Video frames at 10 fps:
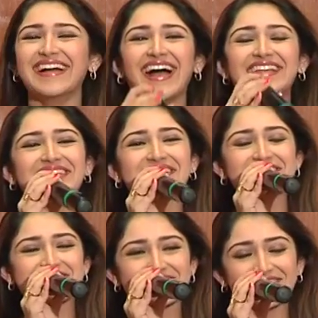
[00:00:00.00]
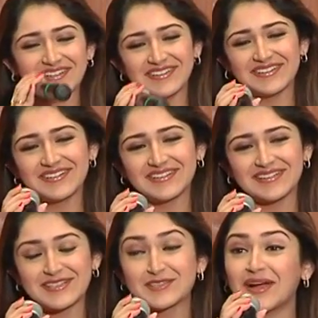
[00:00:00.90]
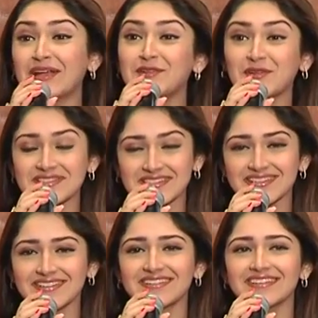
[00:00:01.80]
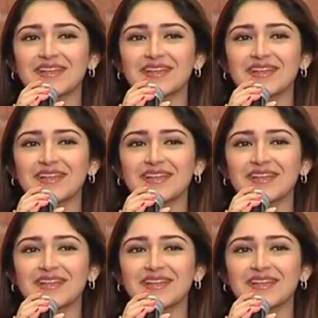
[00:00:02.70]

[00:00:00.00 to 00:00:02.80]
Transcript: I think it's quite coincidental